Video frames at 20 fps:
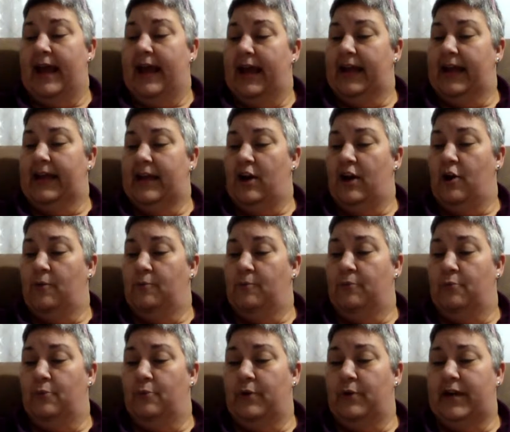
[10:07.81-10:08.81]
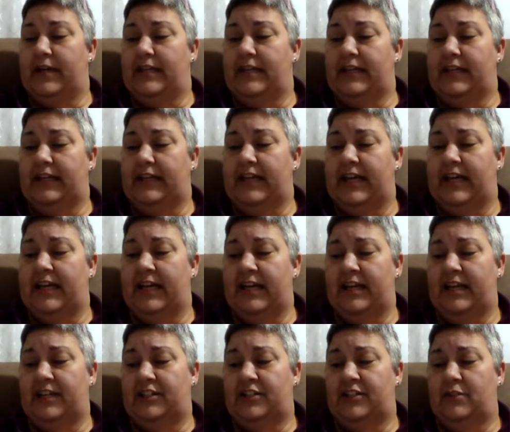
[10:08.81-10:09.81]
and her breathing
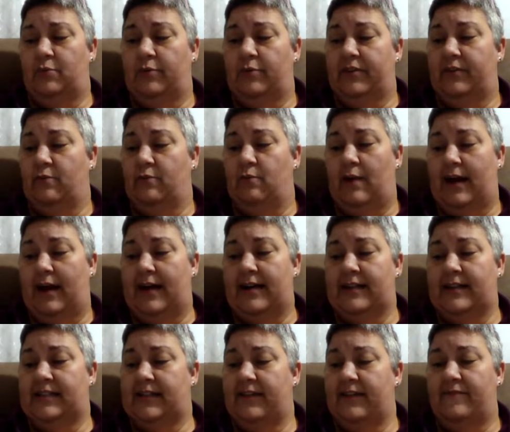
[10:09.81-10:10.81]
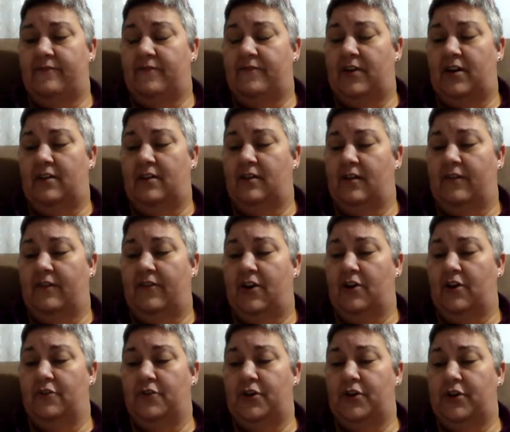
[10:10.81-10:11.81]
hitched with the rise and fall of
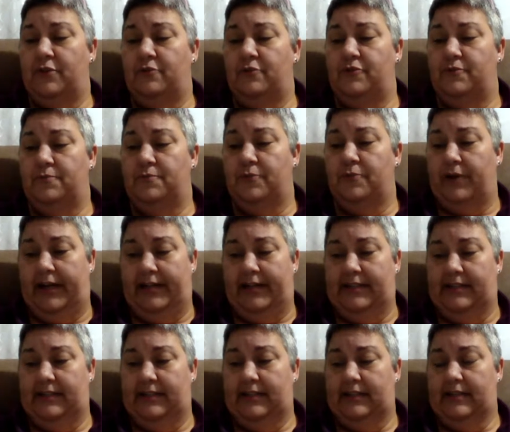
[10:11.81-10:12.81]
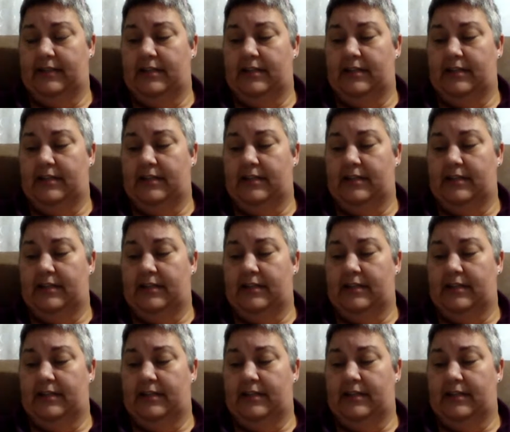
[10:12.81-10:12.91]
her huge breast.